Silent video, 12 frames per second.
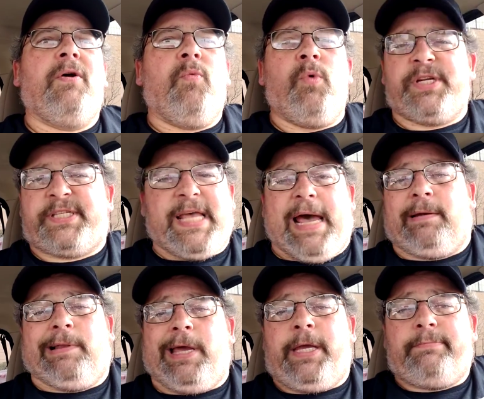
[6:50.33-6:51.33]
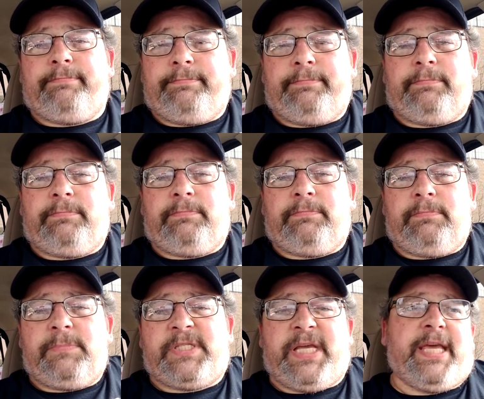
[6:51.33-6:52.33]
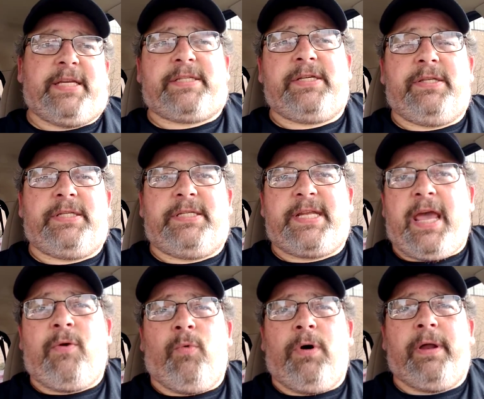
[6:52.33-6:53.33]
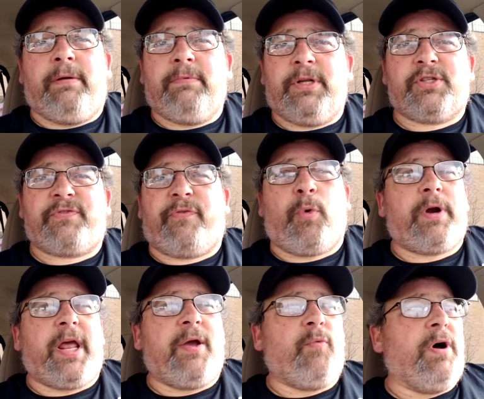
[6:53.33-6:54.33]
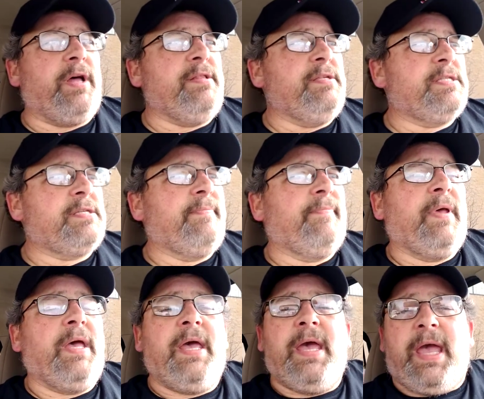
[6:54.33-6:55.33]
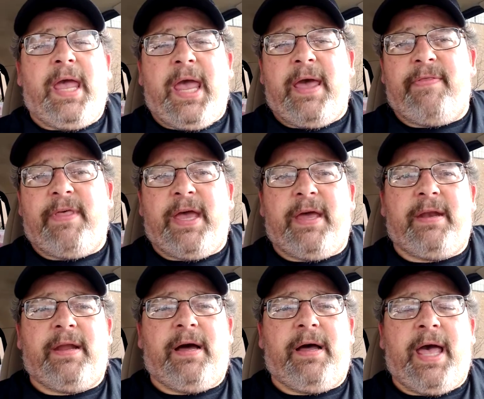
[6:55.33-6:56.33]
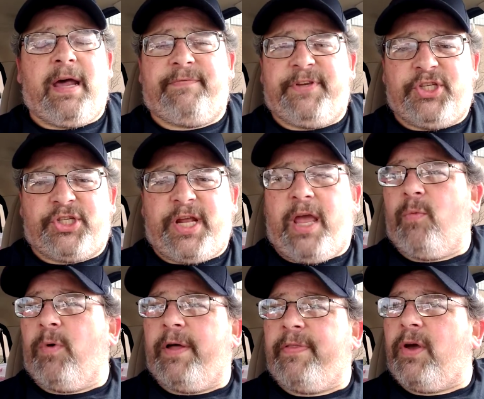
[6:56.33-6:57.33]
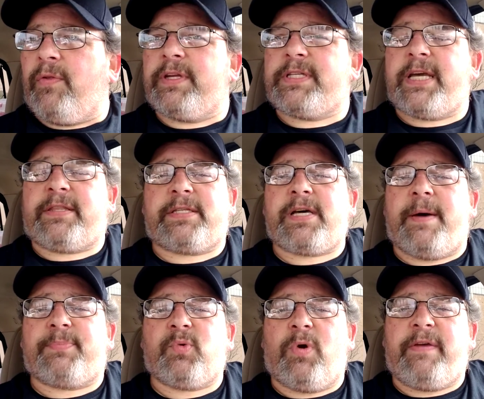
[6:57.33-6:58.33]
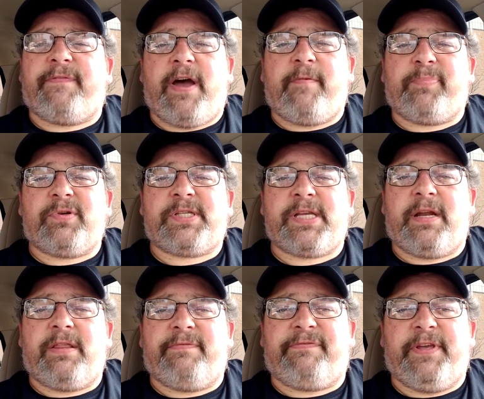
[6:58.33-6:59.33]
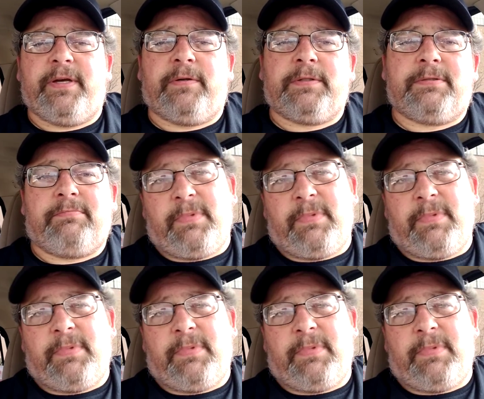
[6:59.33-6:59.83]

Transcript: Won a satellite to get to day one. There's 4 day ones. And then out of each day one, they only take the top 25% of the field.